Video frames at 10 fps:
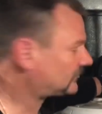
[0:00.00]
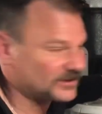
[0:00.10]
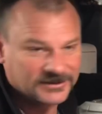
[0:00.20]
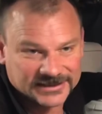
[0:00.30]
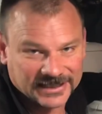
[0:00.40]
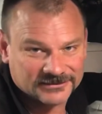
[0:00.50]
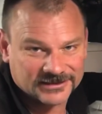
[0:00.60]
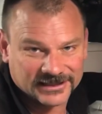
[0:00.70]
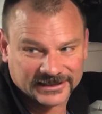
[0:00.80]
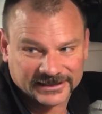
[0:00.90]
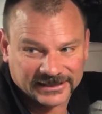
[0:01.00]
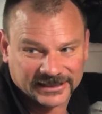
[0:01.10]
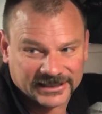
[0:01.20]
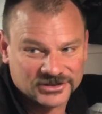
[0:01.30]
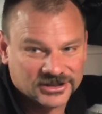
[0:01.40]
So it sounds like the
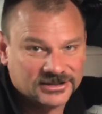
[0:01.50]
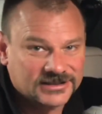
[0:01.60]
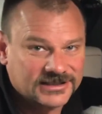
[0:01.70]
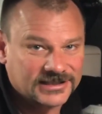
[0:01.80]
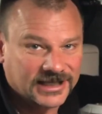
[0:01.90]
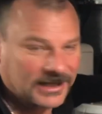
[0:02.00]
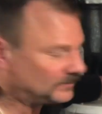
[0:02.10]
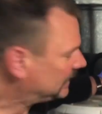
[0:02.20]
engine's empty,